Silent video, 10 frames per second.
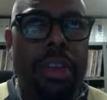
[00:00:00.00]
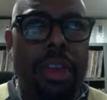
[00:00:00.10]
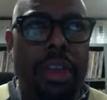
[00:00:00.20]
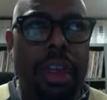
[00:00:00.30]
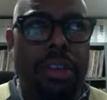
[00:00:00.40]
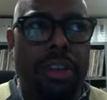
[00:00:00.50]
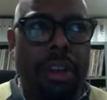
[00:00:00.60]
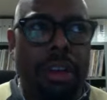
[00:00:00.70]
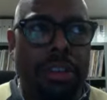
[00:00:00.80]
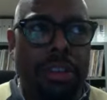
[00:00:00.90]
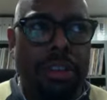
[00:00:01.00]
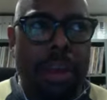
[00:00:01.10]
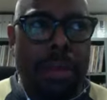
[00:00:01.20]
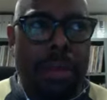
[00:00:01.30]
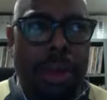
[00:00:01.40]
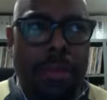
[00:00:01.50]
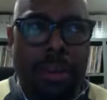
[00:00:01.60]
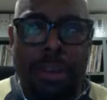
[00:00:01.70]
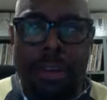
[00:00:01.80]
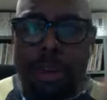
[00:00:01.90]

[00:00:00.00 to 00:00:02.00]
they started to separate because soul